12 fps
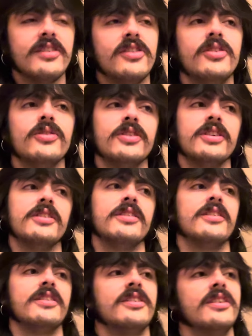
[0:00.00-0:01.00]
to it,
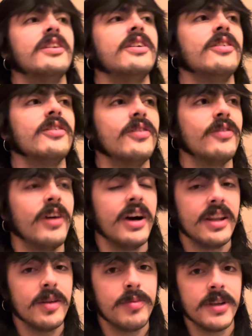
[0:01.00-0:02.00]
why
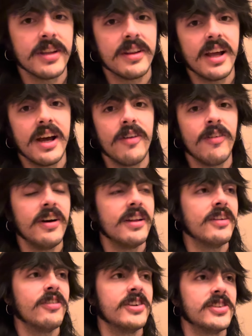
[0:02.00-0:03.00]
they picked that, why
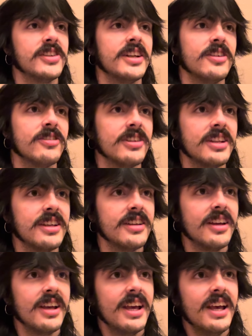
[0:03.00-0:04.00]
they resonated with it,
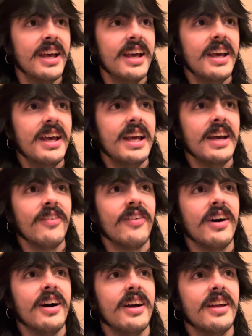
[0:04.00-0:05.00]
and
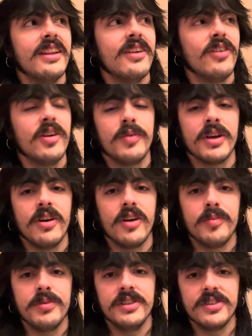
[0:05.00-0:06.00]
why they want to make an
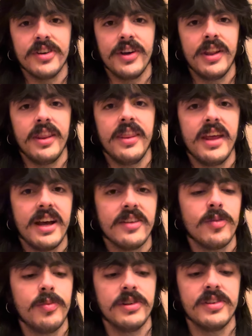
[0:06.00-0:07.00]
art piece on that
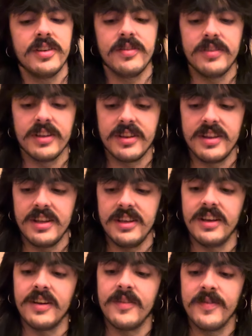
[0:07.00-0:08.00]
specific
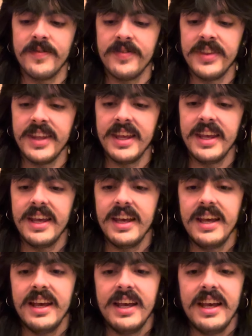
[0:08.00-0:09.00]
thing.
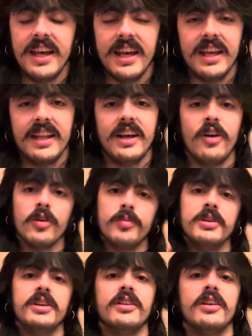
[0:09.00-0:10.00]
And that would
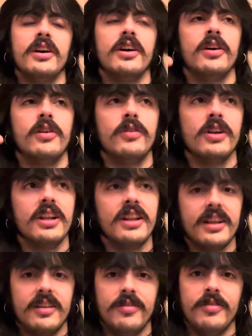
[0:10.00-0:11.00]
be really
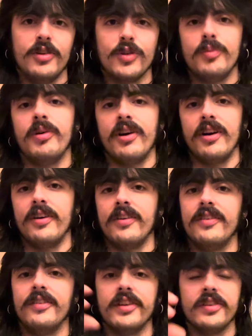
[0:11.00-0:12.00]
like the first part.
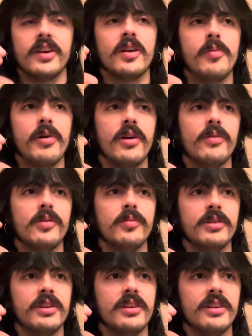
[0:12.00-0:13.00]
The second part would
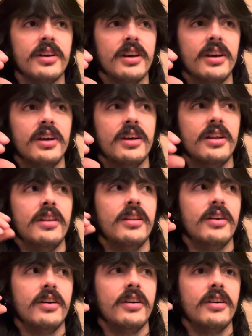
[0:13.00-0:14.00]
be
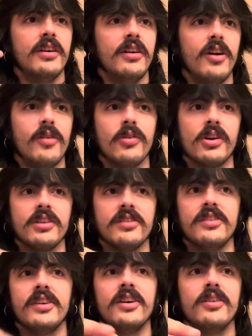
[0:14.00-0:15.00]
the artwork
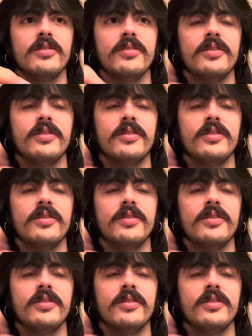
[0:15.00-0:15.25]
itself.